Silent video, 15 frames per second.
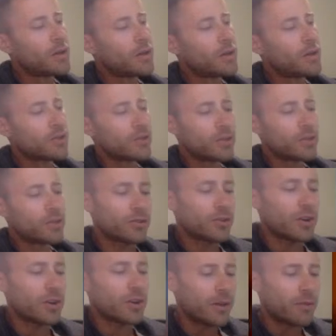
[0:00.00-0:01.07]
So let's
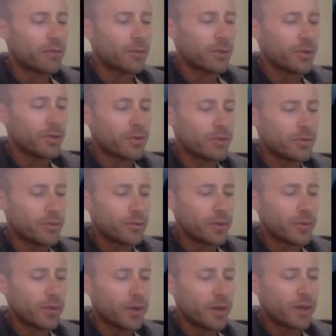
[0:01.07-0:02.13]
start off with
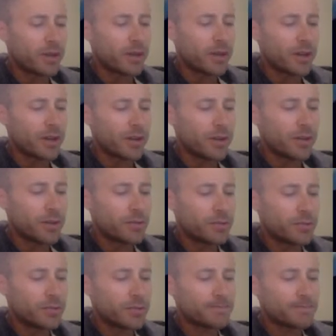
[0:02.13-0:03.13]
free body diagrams